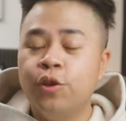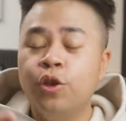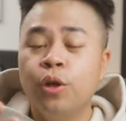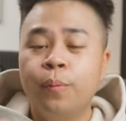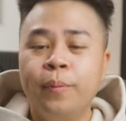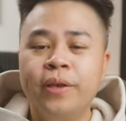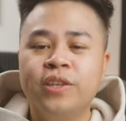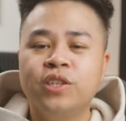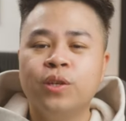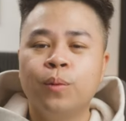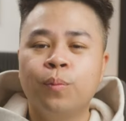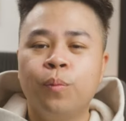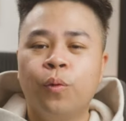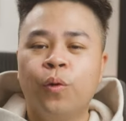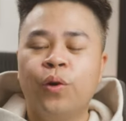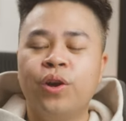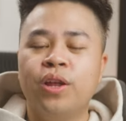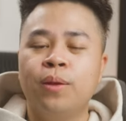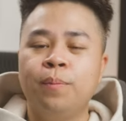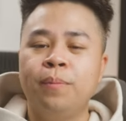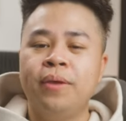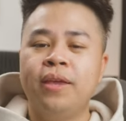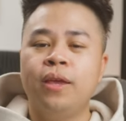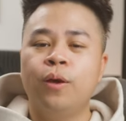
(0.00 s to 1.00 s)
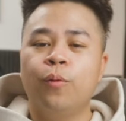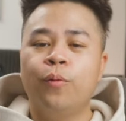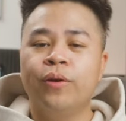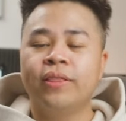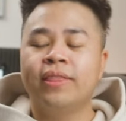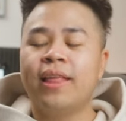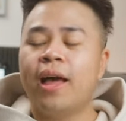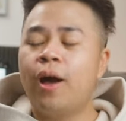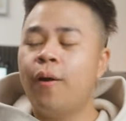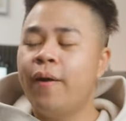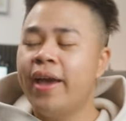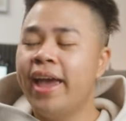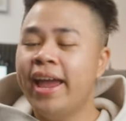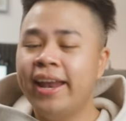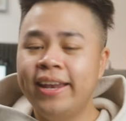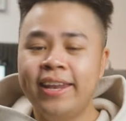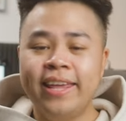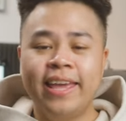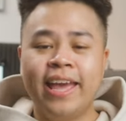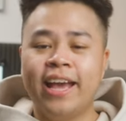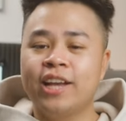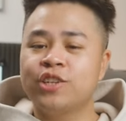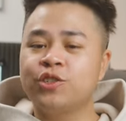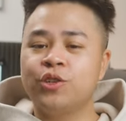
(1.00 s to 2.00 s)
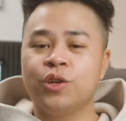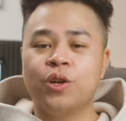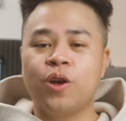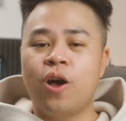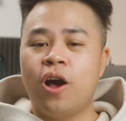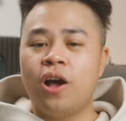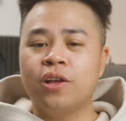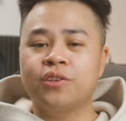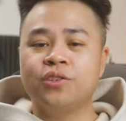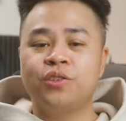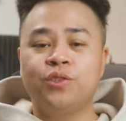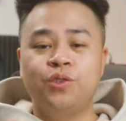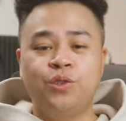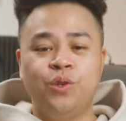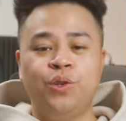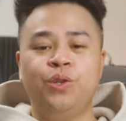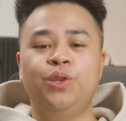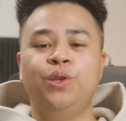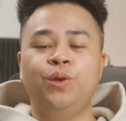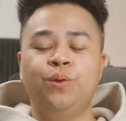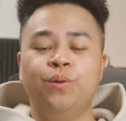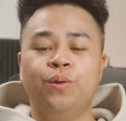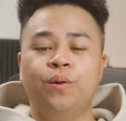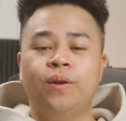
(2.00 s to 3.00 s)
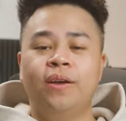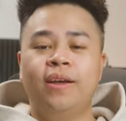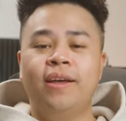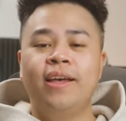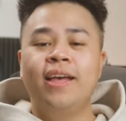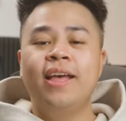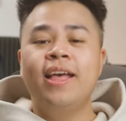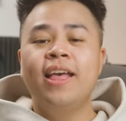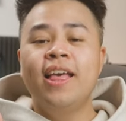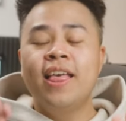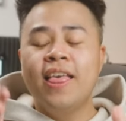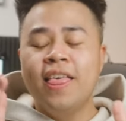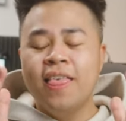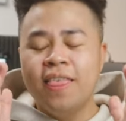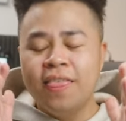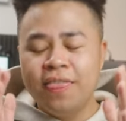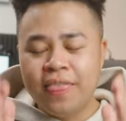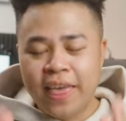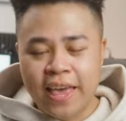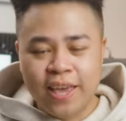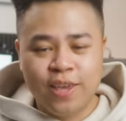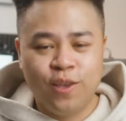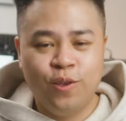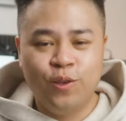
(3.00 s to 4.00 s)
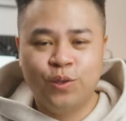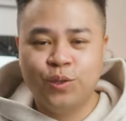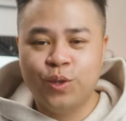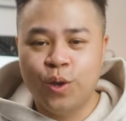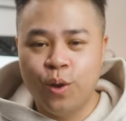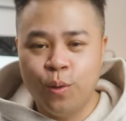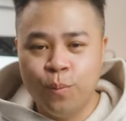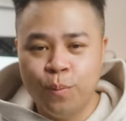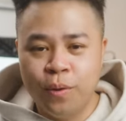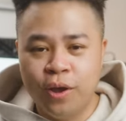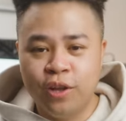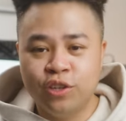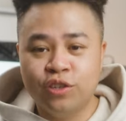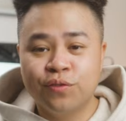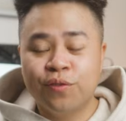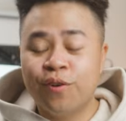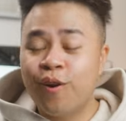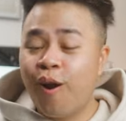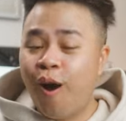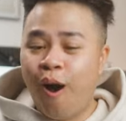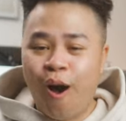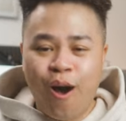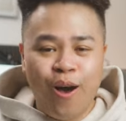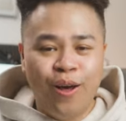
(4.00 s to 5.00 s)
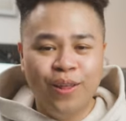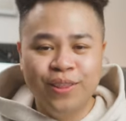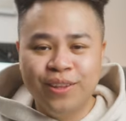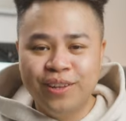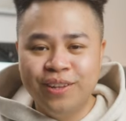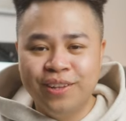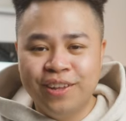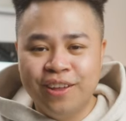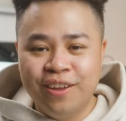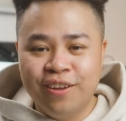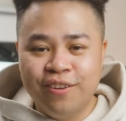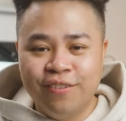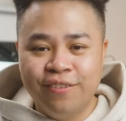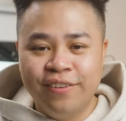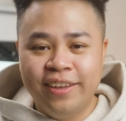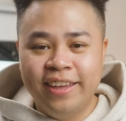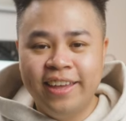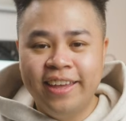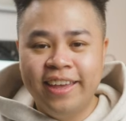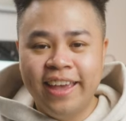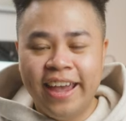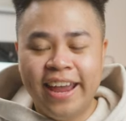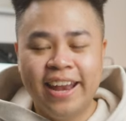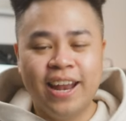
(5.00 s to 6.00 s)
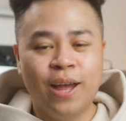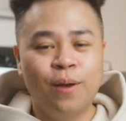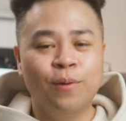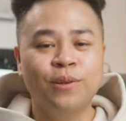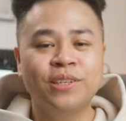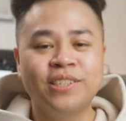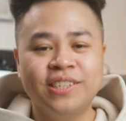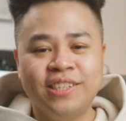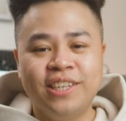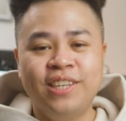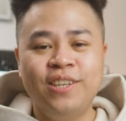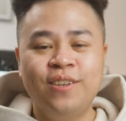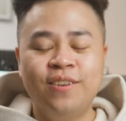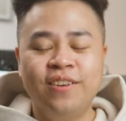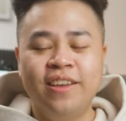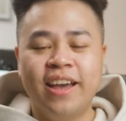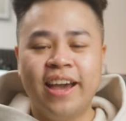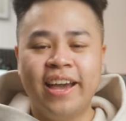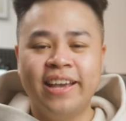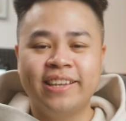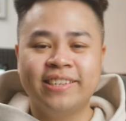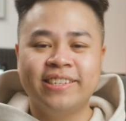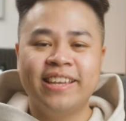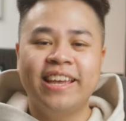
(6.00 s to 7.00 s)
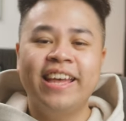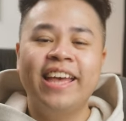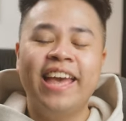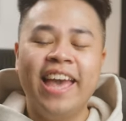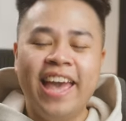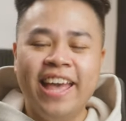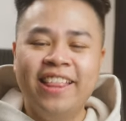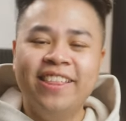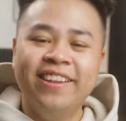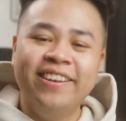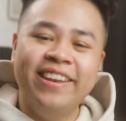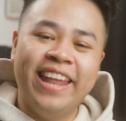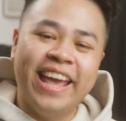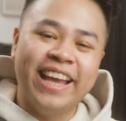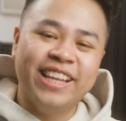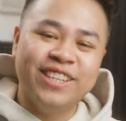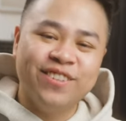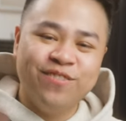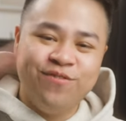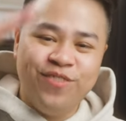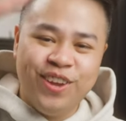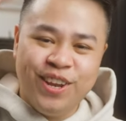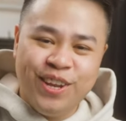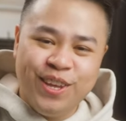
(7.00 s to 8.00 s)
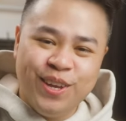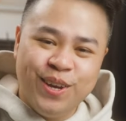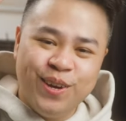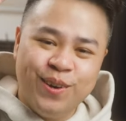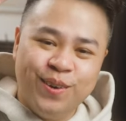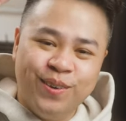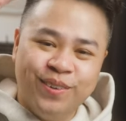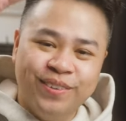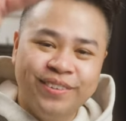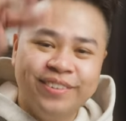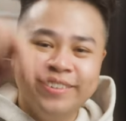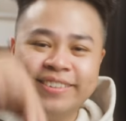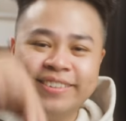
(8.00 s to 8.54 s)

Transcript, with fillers: You'll be supporting me without any extra cost to you. Thank you so much for all the love, and I will see you guys in the next video.